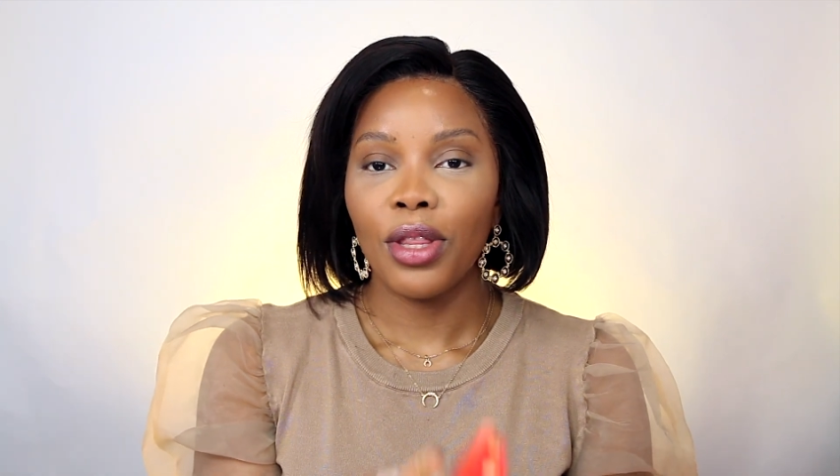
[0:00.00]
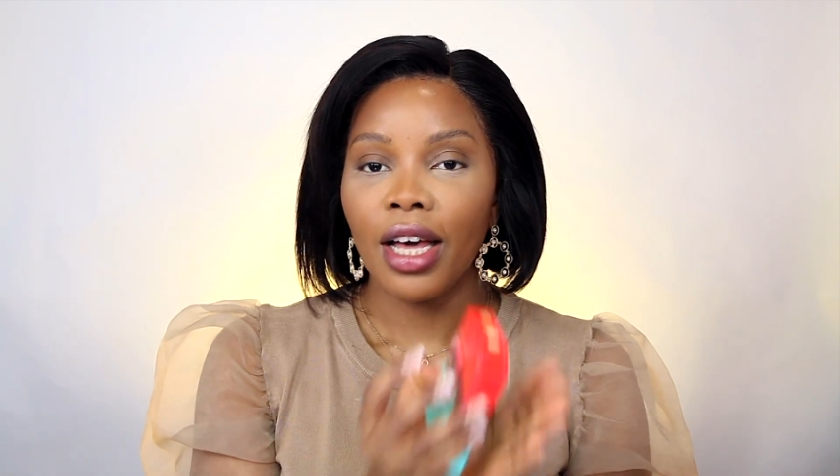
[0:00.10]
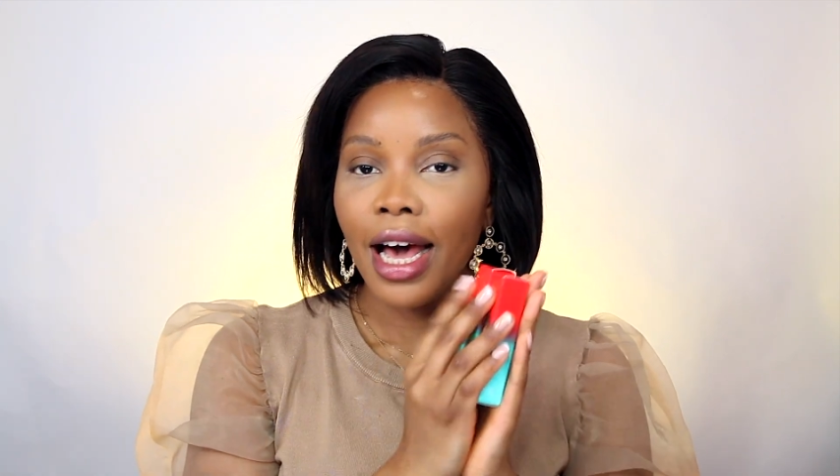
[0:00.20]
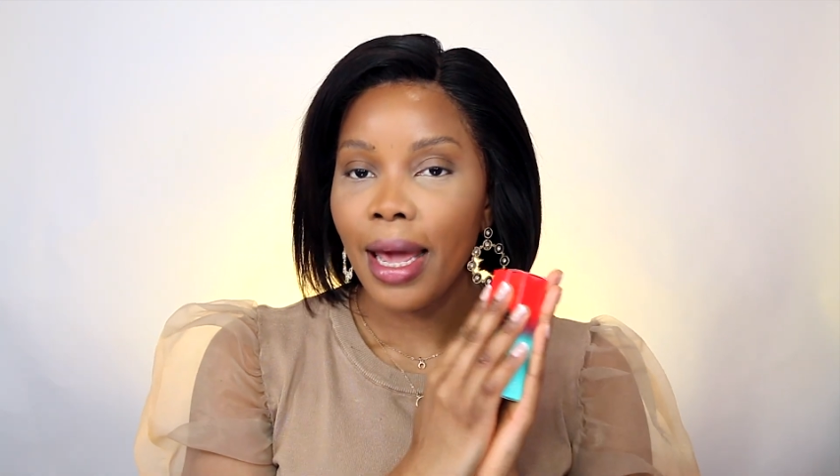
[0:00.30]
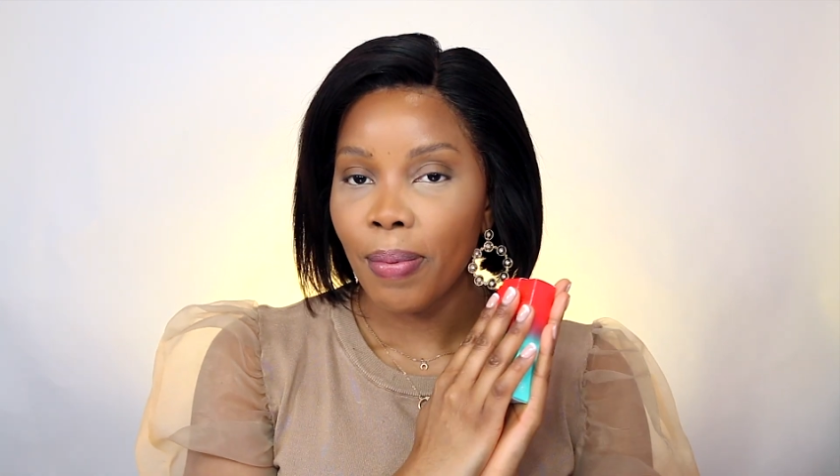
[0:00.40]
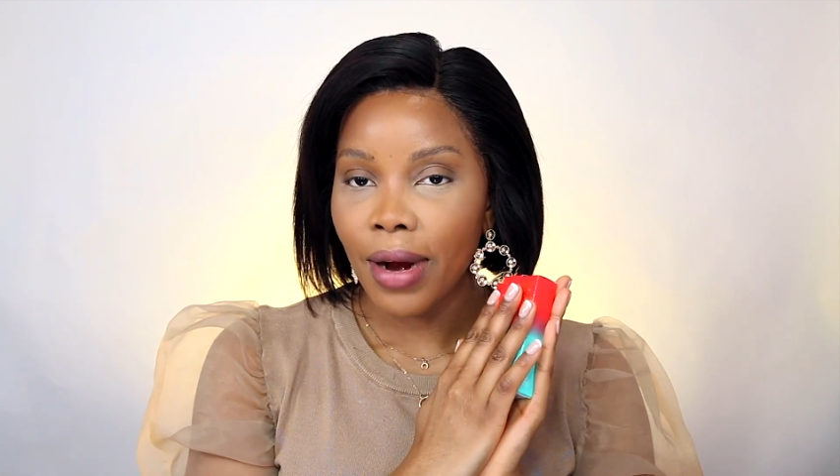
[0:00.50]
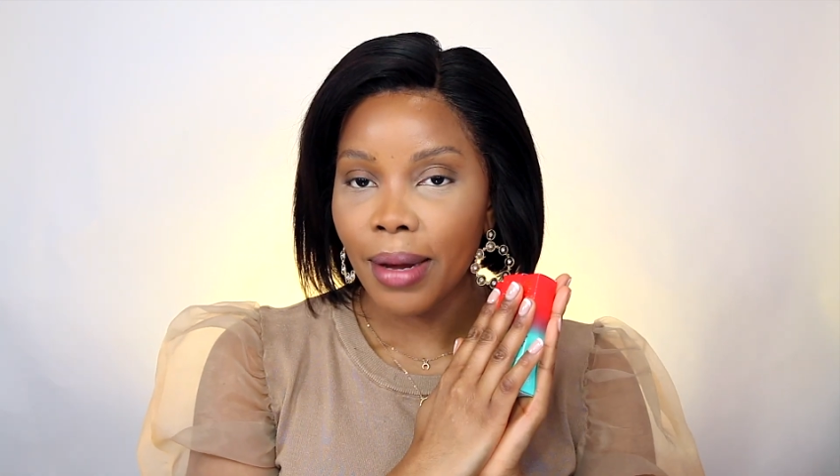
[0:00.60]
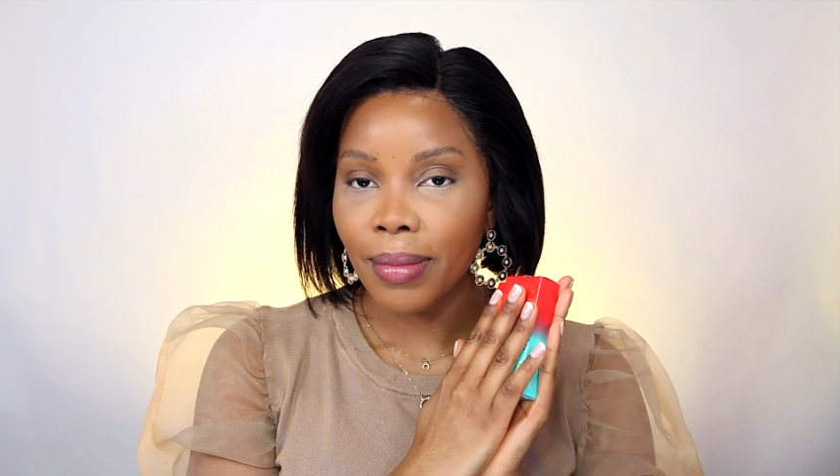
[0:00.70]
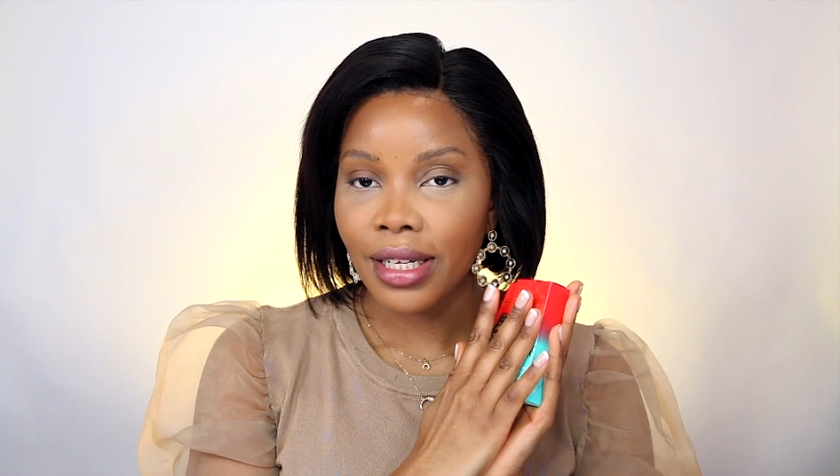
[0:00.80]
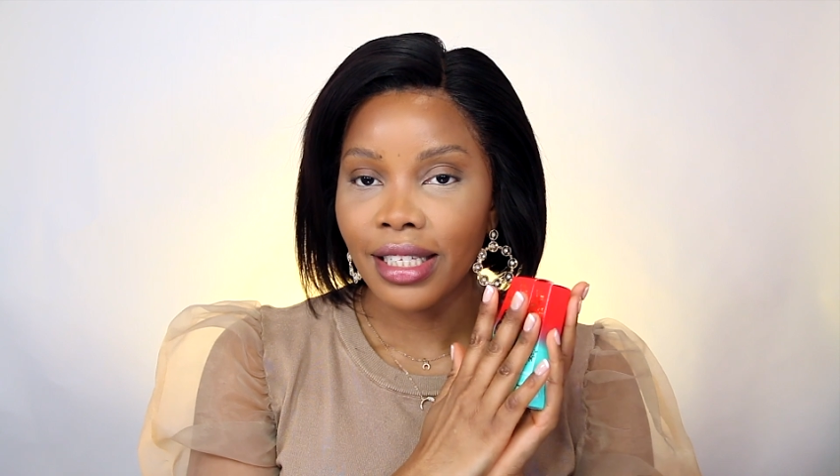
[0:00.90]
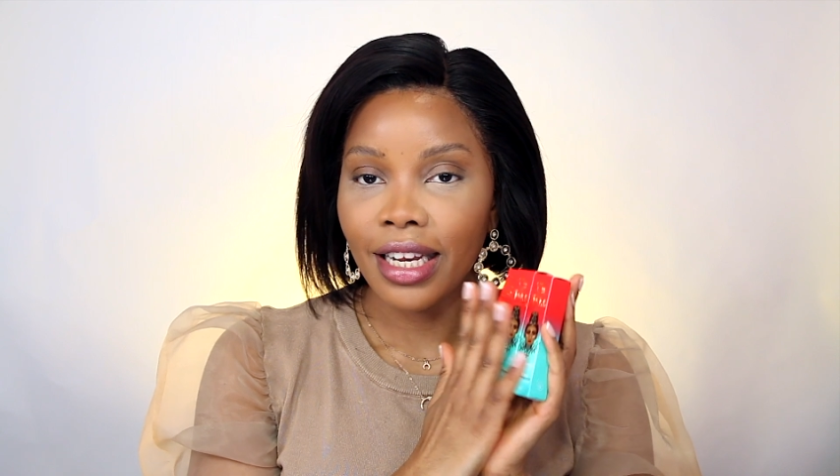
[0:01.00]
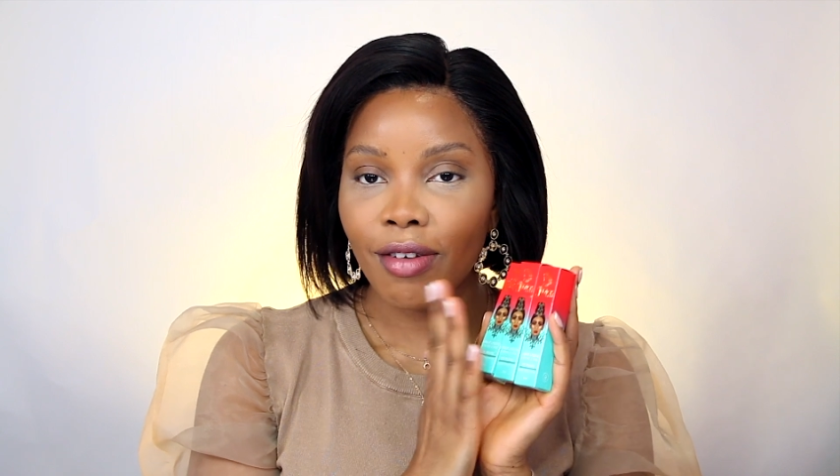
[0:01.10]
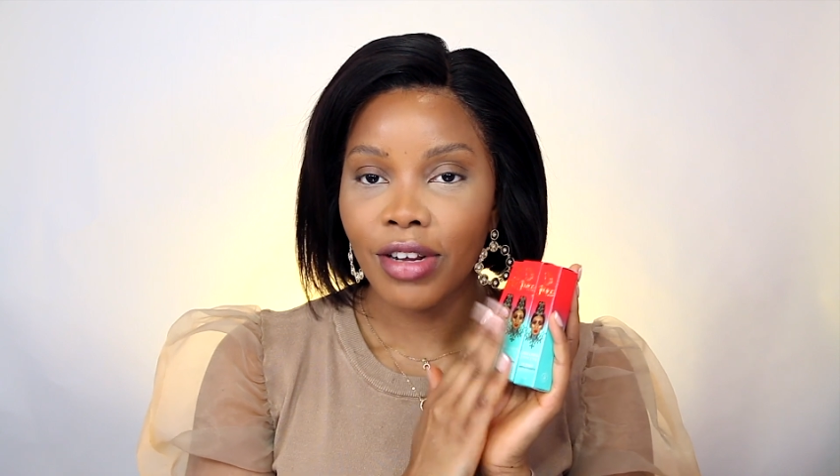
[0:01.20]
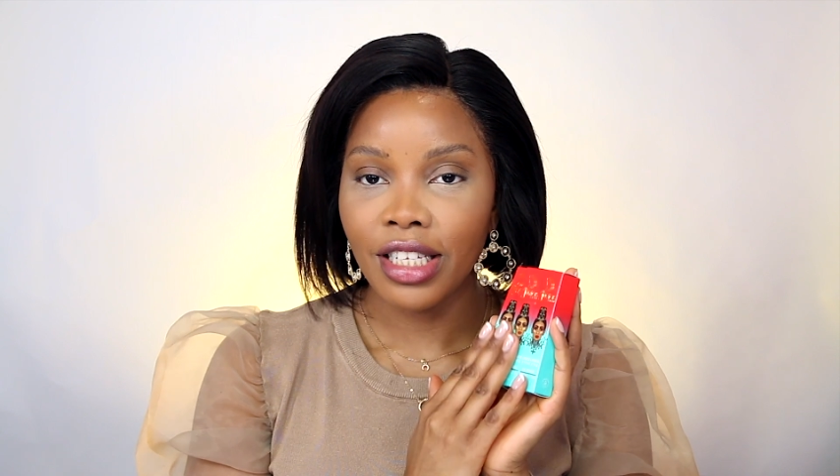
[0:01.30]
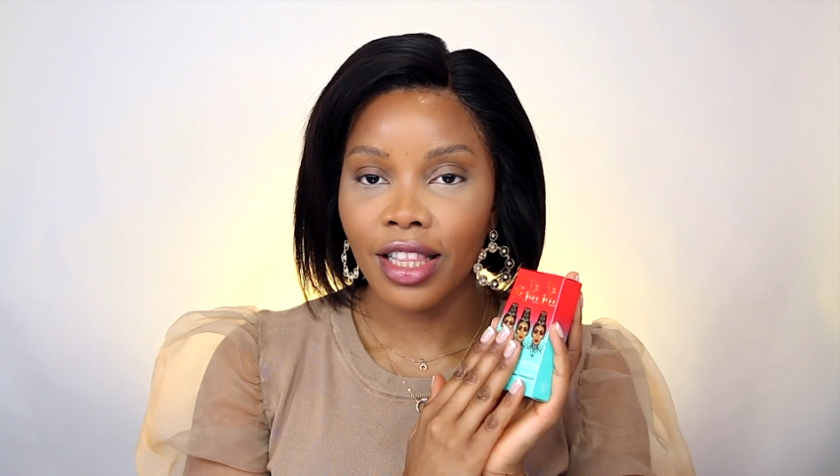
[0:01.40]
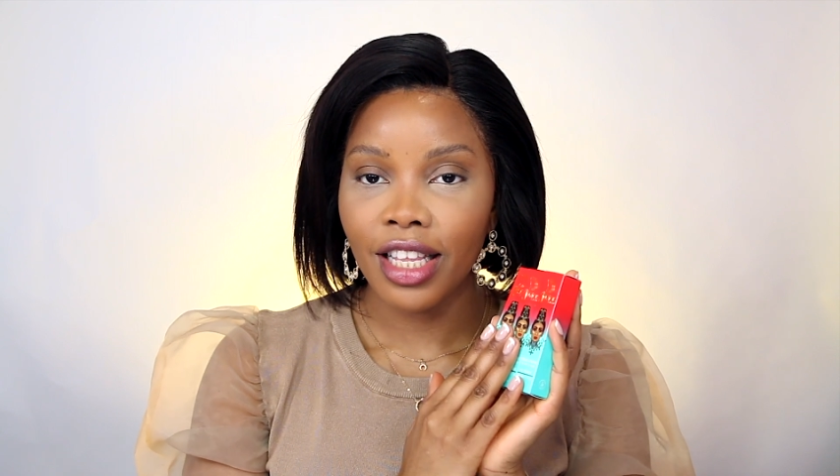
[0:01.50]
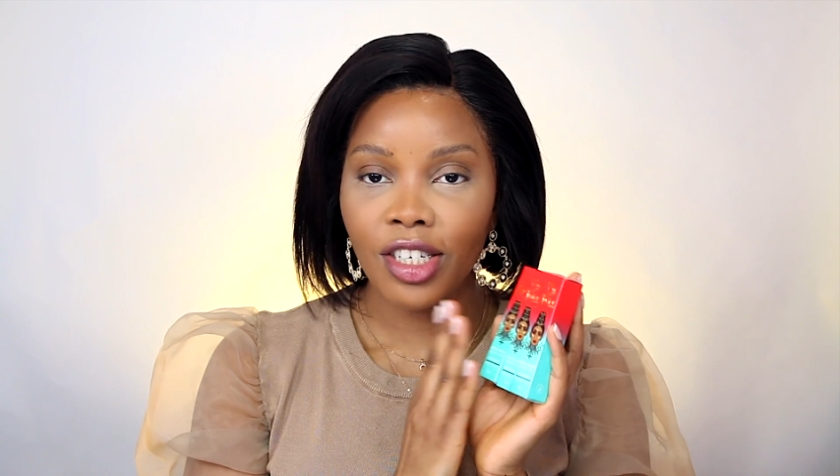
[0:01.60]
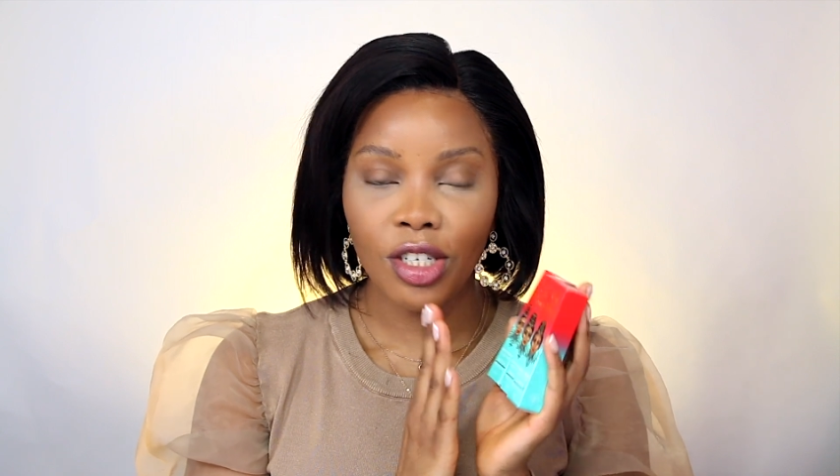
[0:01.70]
the eye primers that they recently